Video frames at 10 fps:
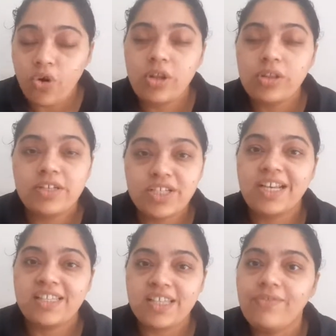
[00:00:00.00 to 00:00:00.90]
all the
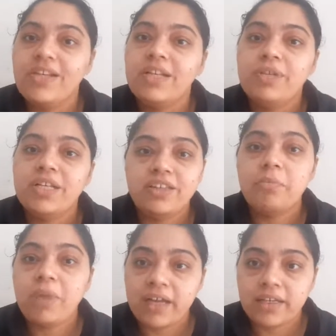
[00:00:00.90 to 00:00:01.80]
shades available in the
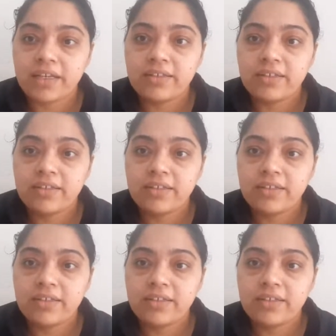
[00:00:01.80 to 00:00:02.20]
market.